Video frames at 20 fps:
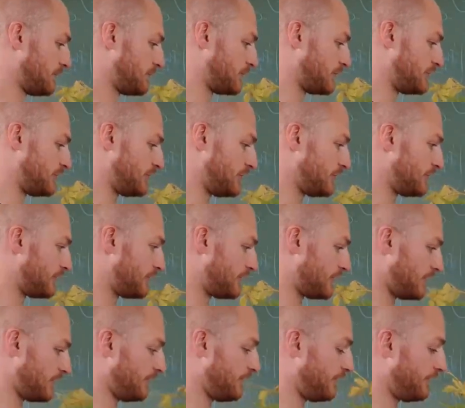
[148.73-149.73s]

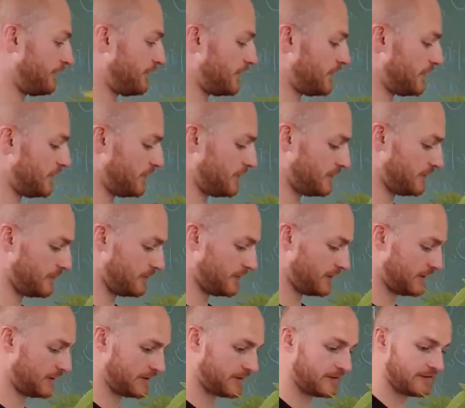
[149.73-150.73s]
produced a
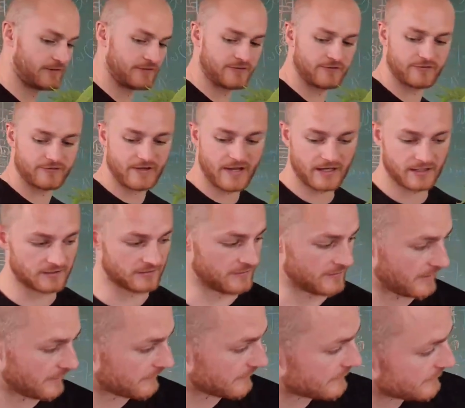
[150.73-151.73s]
few
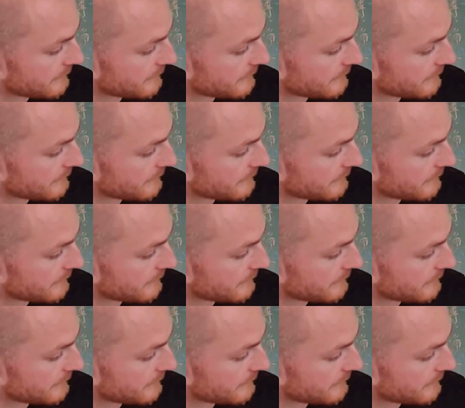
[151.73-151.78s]
secondary